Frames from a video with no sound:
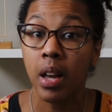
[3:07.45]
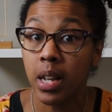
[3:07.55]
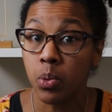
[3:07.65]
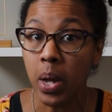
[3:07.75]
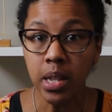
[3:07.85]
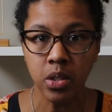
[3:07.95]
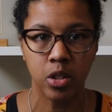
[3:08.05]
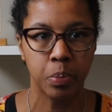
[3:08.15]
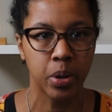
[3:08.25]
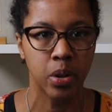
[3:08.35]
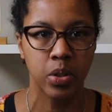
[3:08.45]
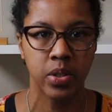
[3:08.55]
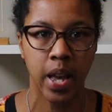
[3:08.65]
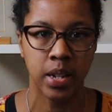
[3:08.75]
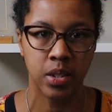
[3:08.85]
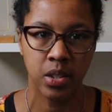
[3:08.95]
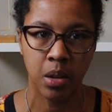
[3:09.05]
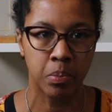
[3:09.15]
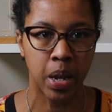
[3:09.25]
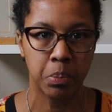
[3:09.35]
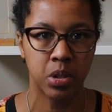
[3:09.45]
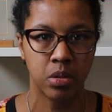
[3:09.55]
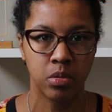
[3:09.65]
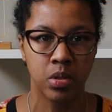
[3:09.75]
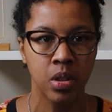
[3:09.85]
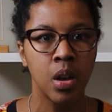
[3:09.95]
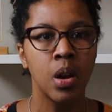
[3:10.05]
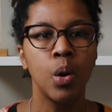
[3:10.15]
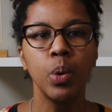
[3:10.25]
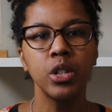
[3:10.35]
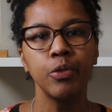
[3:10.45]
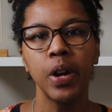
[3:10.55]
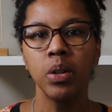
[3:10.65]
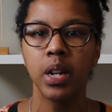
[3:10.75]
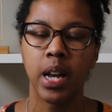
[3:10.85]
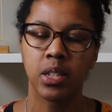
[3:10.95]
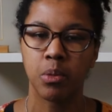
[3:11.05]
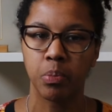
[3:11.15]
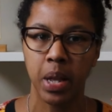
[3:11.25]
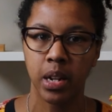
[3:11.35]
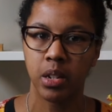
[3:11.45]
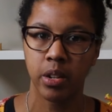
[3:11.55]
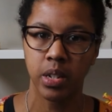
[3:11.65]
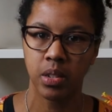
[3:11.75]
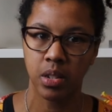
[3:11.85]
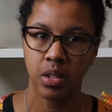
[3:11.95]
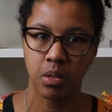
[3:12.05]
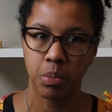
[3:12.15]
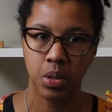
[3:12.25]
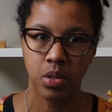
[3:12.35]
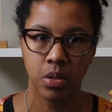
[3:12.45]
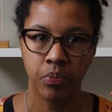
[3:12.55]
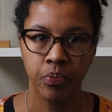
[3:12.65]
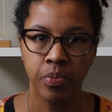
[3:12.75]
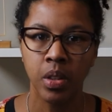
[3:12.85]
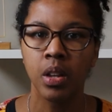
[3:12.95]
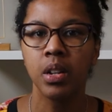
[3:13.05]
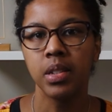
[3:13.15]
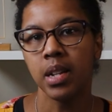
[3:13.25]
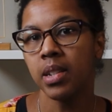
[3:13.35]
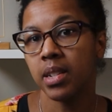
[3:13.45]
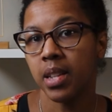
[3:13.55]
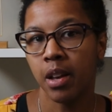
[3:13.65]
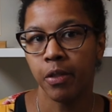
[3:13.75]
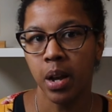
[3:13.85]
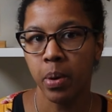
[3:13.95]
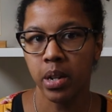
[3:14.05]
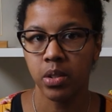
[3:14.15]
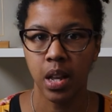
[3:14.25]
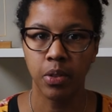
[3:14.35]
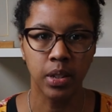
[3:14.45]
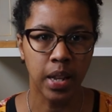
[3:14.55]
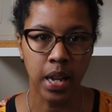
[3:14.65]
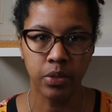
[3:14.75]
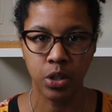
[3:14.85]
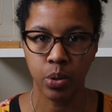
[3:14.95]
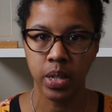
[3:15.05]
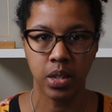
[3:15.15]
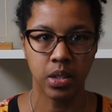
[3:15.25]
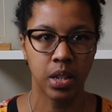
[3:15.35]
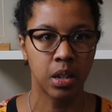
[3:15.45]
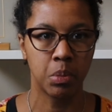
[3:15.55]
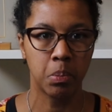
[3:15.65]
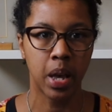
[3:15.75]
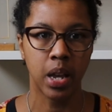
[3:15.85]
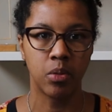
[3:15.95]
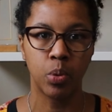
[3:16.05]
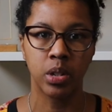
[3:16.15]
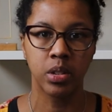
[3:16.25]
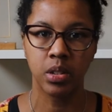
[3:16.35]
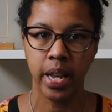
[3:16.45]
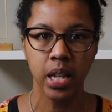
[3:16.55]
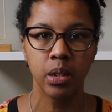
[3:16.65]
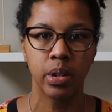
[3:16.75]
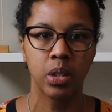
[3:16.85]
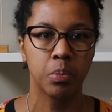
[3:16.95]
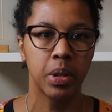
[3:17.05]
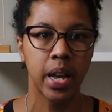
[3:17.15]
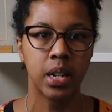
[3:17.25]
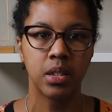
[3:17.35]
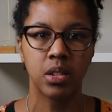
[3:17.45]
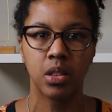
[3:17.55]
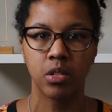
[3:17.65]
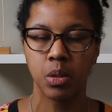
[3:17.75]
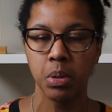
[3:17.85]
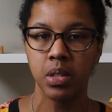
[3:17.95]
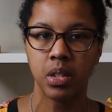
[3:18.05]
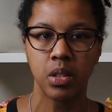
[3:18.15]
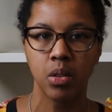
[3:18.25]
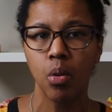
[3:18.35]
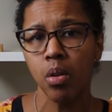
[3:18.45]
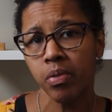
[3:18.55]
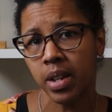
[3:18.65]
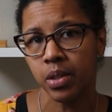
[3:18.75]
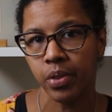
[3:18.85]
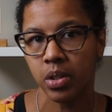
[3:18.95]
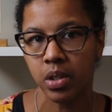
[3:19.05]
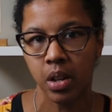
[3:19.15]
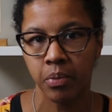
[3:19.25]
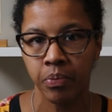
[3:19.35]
as well as super-Earths and sub-Neptunes, which are found in exoplanetary systems. Sounds like sci-fi writers have a lot of choices that can be made when tailoring their planets to their species, or vice versa.